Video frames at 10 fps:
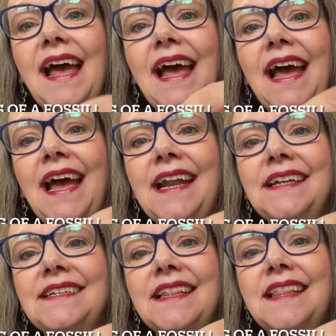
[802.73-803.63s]

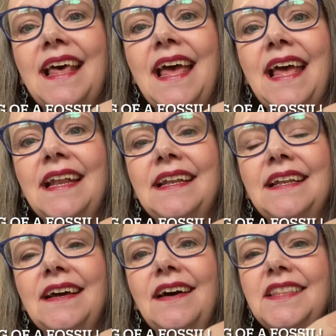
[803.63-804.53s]
And then
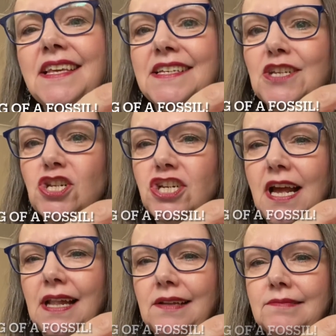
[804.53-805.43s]
I think it's a shell.